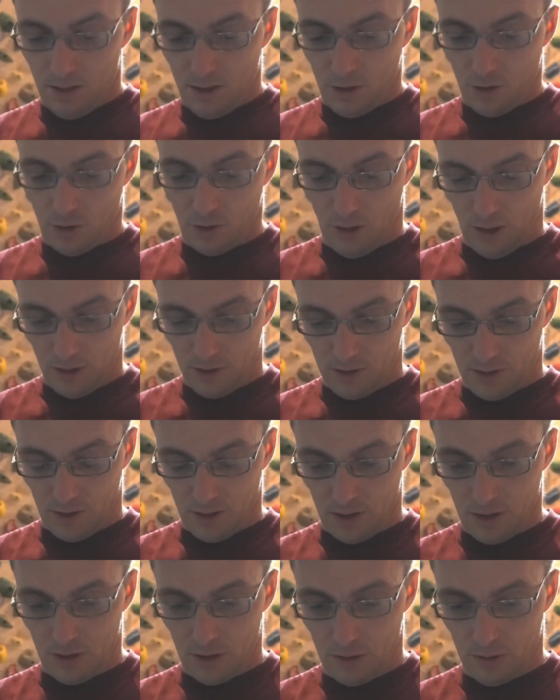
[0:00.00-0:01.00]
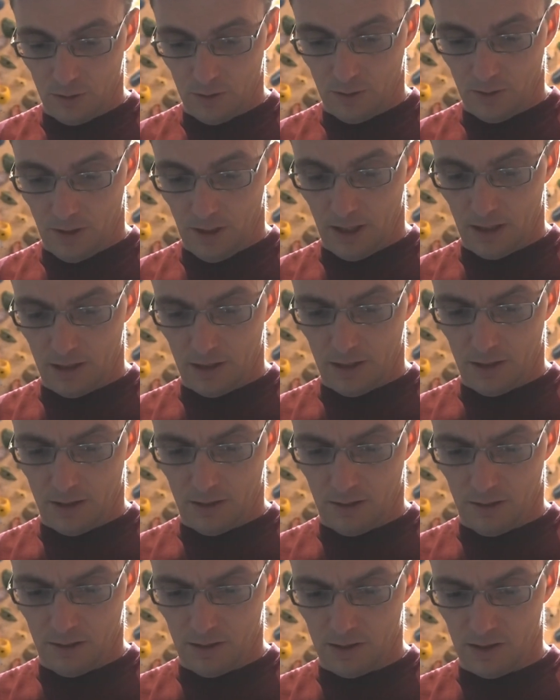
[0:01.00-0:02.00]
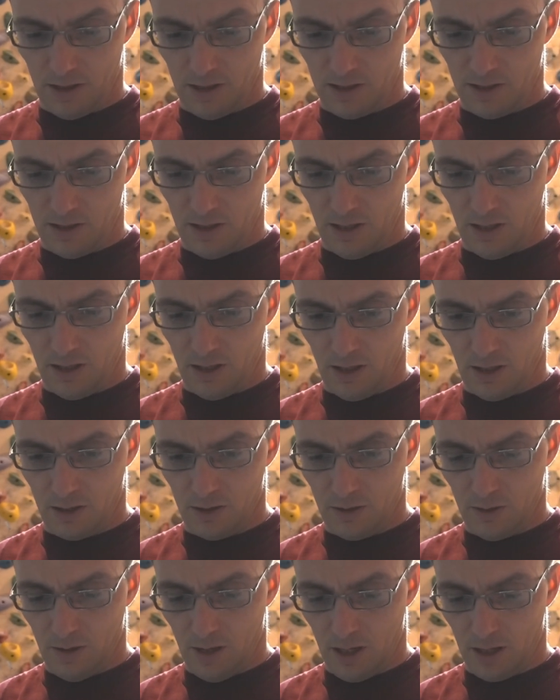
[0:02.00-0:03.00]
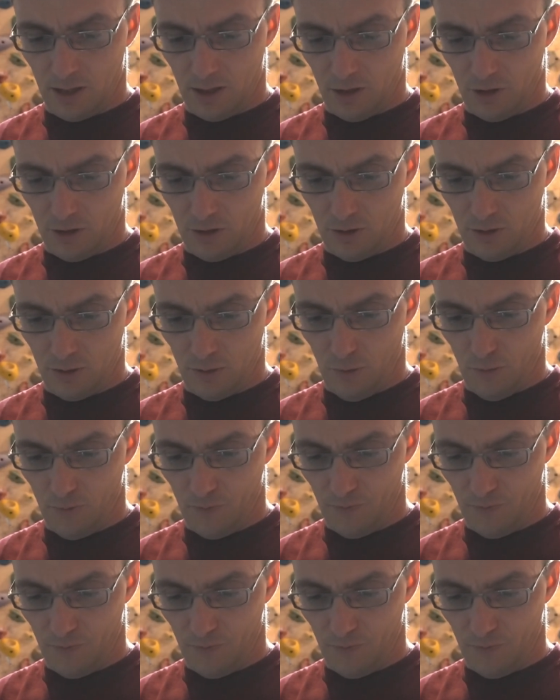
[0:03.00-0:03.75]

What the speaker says: Crux can do, and it's nice that I could do that here too.